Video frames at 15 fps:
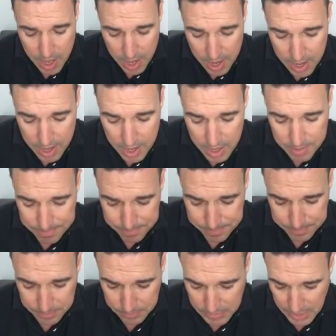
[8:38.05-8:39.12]

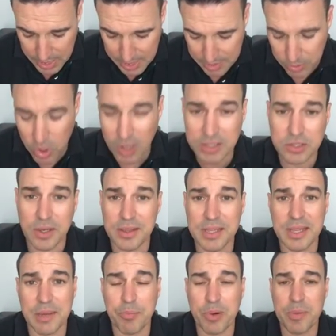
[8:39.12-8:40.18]
Guys, so I
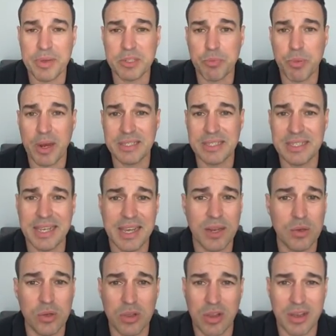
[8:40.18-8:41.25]
think that pretty much breaks it
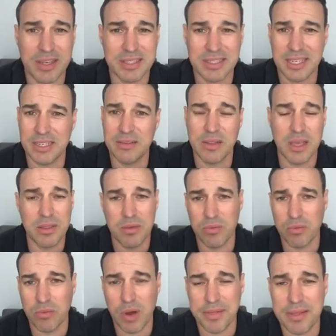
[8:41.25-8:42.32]
down. Look, like I said,
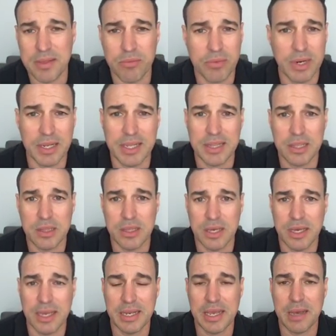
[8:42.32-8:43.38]

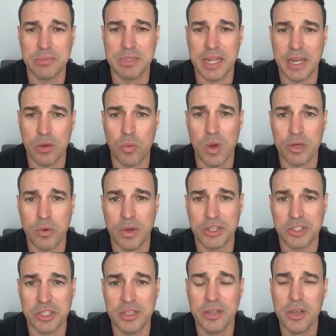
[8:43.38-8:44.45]
it comes down to one
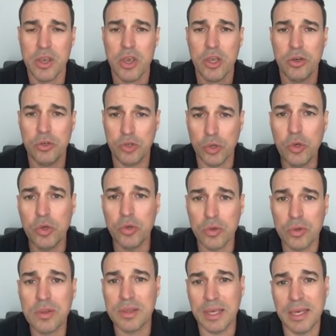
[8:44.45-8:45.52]
question. Do
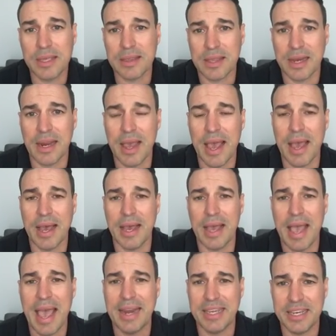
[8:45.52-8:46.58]
you think that
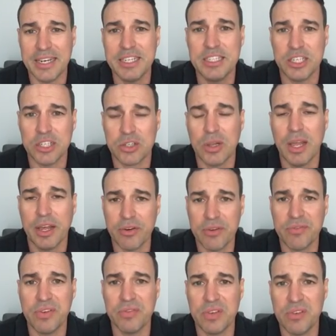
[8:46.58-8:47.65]
adding an additional
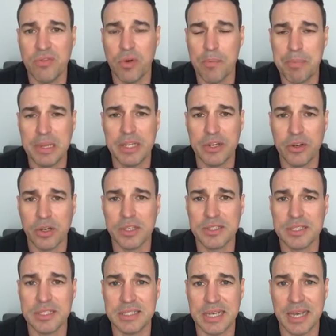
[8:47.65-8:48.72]
$154 billion
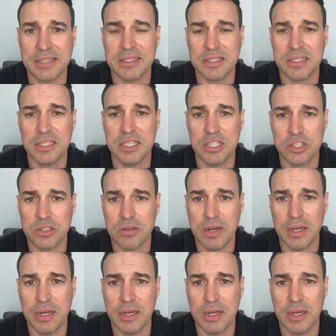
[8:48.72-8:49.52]
in taxes to the